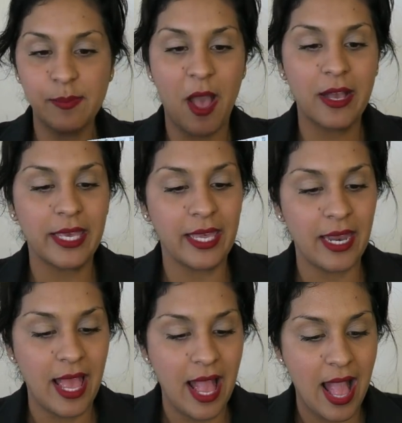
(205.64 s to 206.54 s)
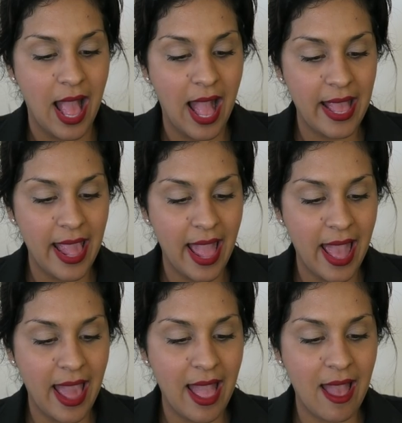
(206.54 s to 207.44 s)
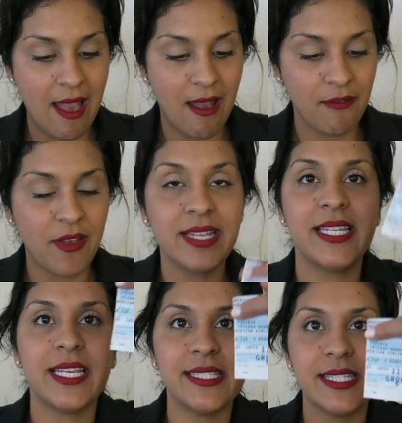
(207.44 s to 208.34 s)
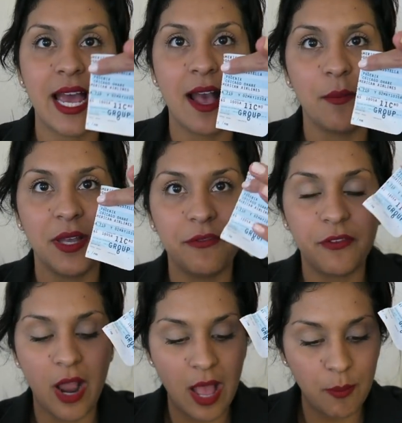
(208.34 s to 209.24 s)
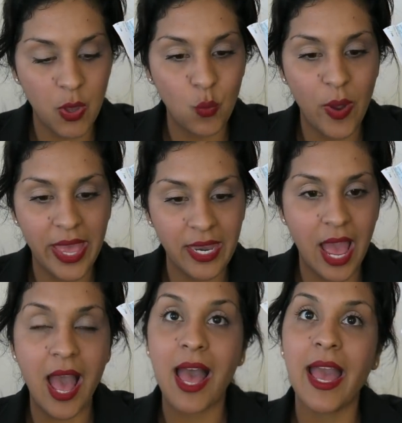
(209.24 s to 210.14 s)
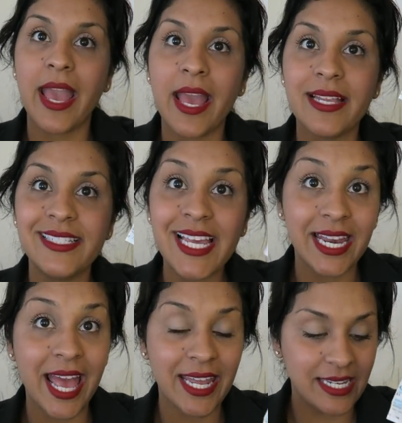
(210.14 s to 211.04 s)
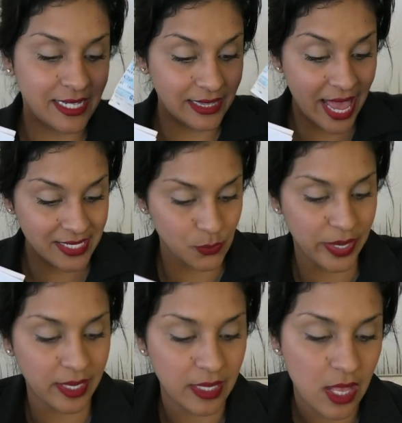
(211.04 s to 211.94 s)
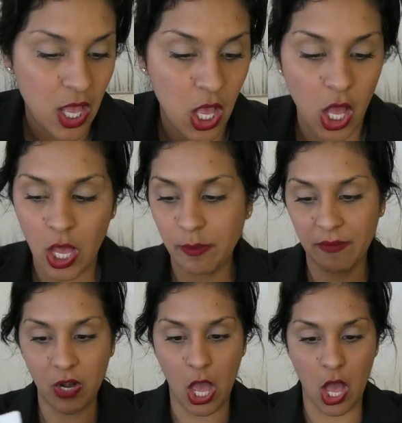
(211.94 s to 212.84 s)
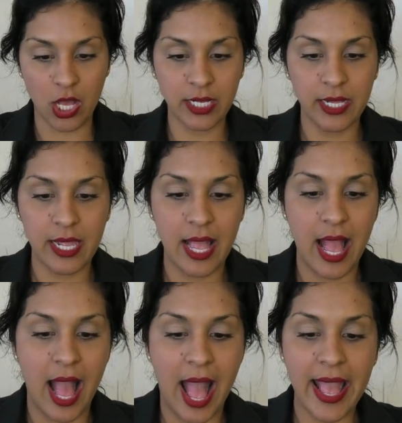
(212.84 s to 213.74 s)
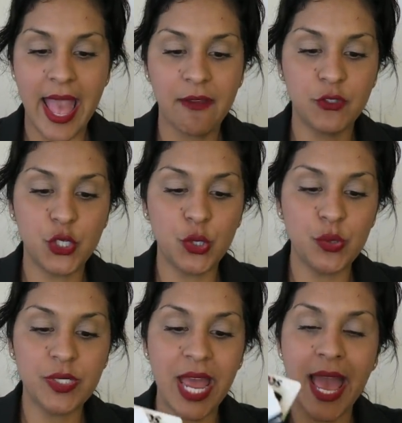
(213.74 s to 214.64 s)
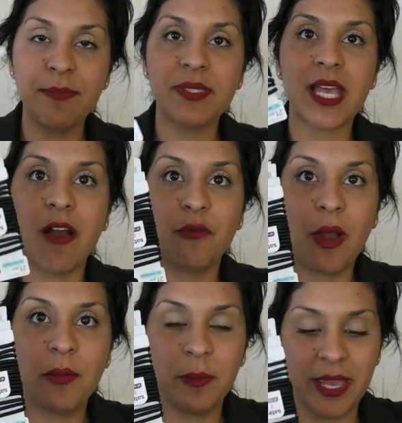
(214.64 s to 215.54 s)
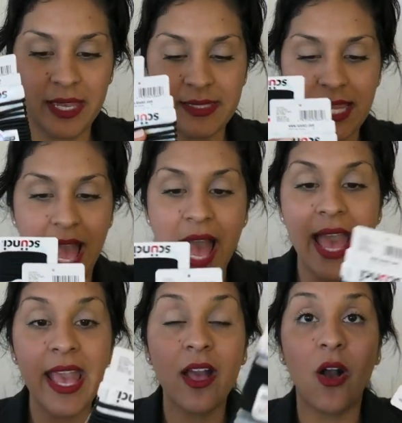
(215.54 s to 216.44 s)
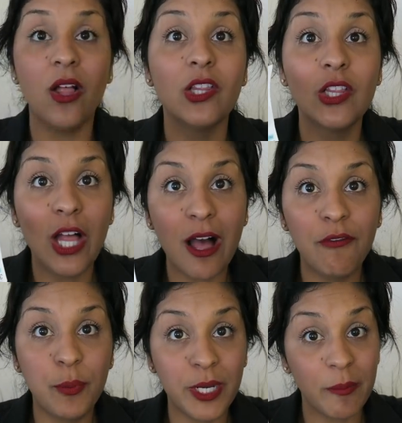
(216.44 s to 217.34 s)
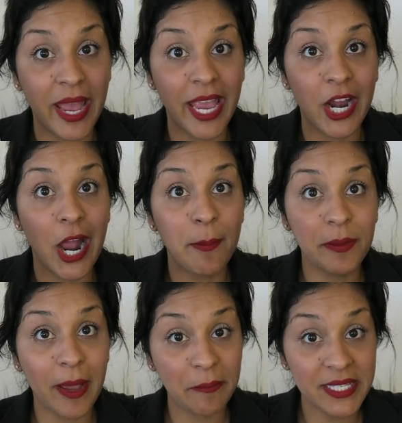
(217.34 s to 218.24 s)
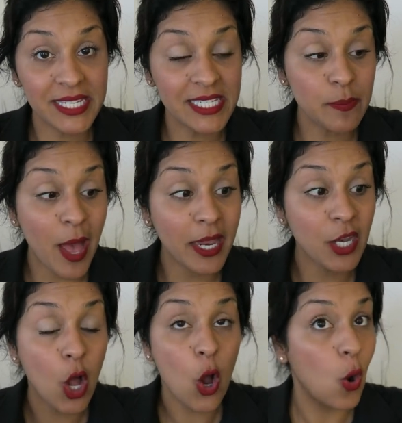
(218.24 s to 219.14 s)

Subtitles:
pocket. I have a ticket stub from when I deadheaded last week on my vlog. I have two types of rubber bands. I love putting my hair up in my business bun